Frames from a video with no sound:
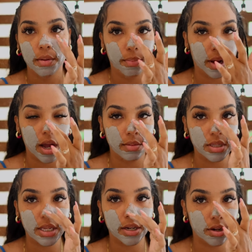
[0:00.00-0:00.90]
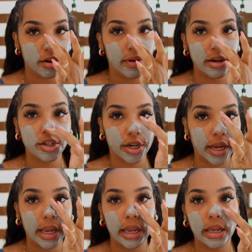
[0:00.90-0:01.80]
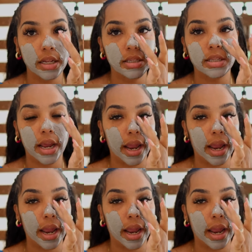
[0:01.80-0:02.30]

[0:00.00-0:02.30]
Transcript: becomes centered around your kids.